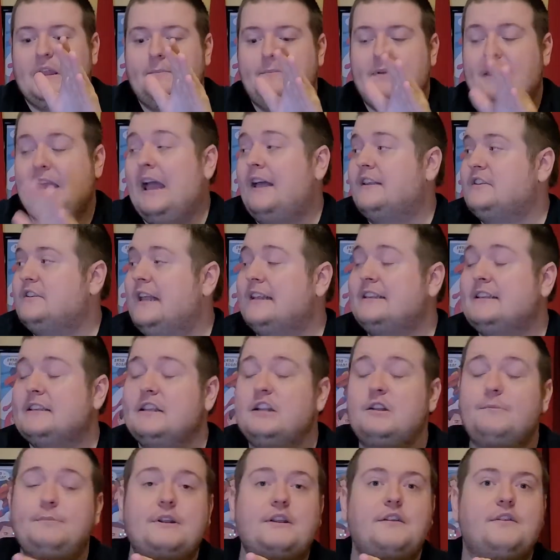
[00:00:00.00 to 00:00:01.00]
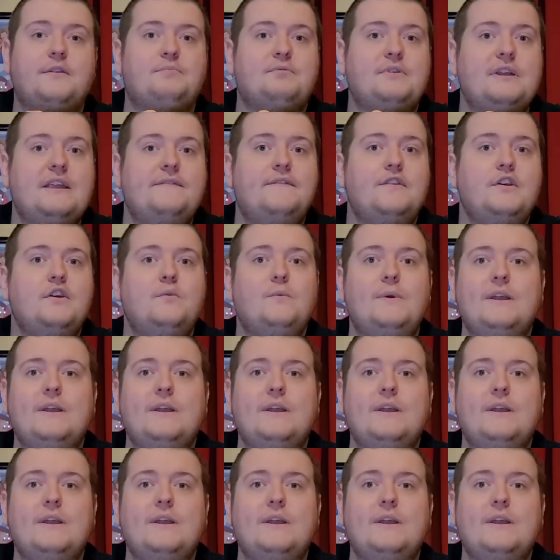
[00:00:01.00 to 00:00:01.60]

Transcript: but yeah, so that's a little bit of the preview.